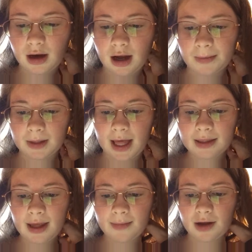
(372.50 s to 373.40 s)
I'm
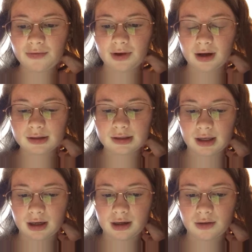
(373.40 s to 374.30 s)
glad that my
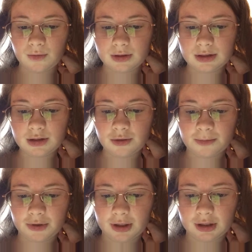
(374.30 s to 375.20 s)
fiance was you,
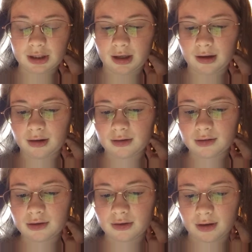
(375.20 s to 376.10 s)
Pudding-chan.
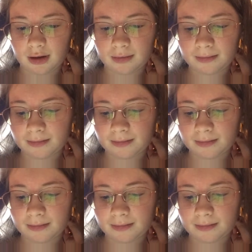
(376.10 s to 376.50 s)
Okay.